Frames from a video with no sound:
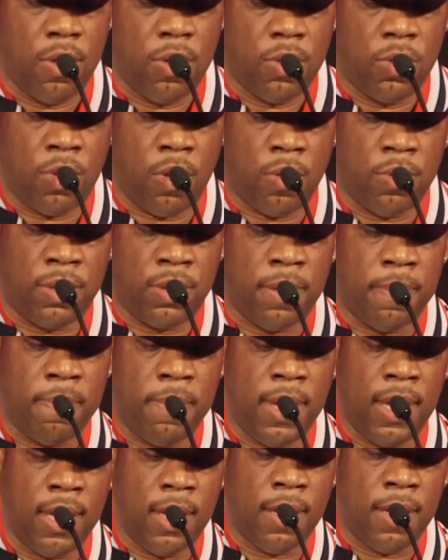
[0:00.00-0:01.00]
So to
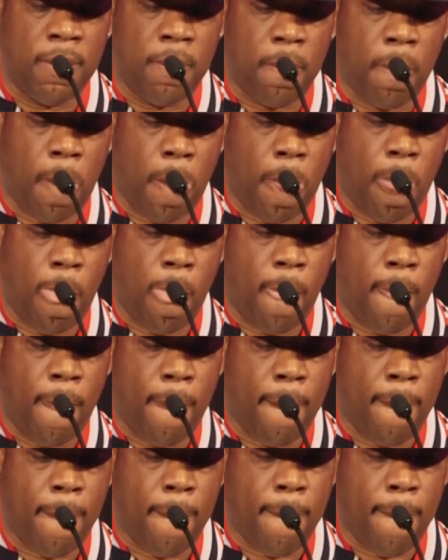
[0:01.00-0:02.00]
me,
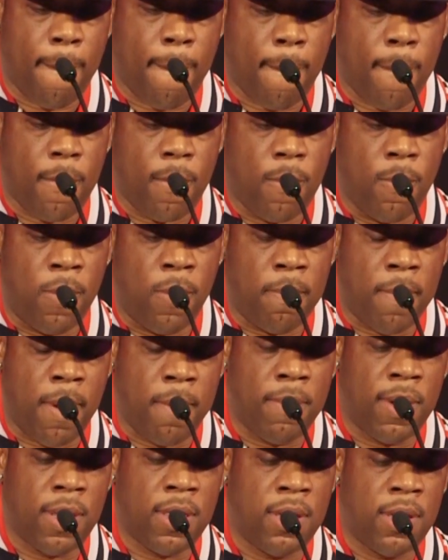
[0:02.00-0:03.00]
when my
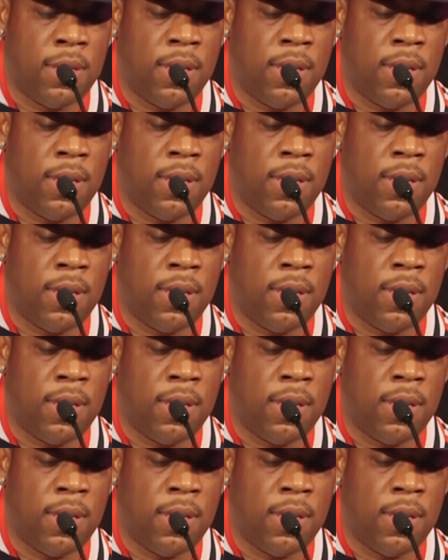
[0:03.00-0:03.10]
mother